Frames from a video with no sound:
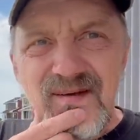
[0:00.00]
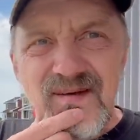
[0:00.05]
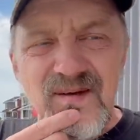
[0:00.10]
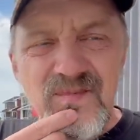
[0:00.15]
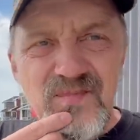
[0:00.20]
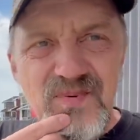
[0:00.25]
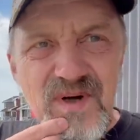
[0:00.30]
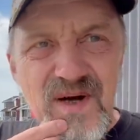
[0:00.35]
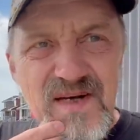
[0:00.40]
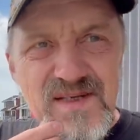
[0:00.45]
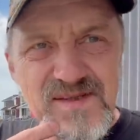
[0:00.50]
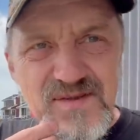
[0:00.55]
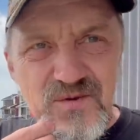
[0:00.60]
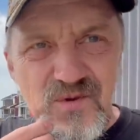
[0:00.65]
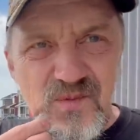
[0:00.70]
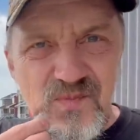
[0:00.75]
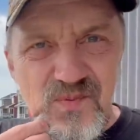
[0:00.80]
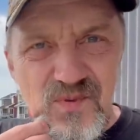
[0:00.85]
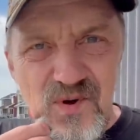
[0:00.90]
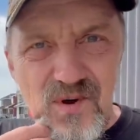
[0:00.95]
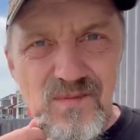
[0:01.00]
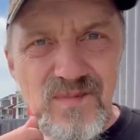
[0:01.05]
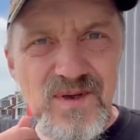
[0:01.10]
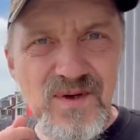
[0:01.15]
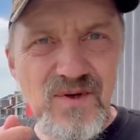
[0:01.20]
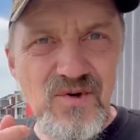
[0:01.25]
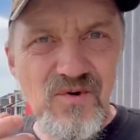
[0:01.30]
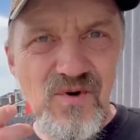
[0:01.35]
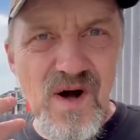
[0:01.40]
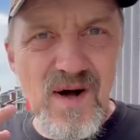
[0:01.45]
the price would
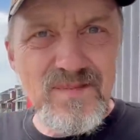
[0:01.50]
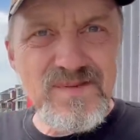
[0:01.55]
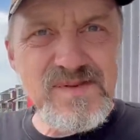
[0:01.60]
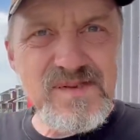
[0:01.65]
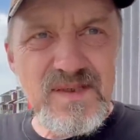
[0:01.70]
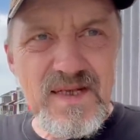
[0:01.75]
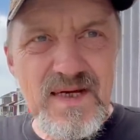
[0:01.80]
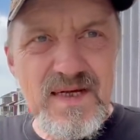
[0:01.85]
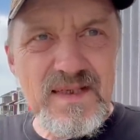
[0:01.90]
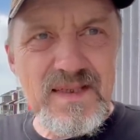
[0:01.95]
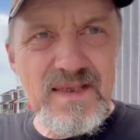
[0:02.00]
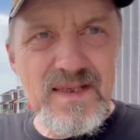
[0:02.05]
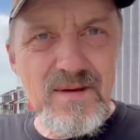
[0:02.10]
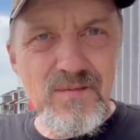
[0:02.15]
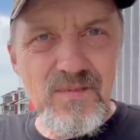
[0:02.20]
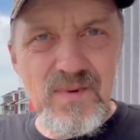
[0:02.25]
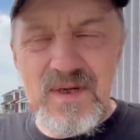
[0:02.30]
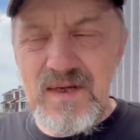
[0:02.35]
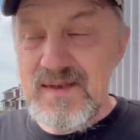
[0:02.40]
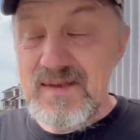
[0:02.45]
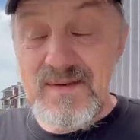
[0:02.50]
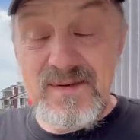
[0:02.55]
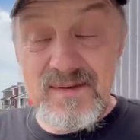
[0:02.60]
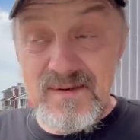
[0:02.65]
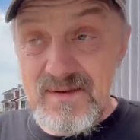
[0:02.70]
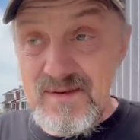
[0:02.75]
probably go up slightly but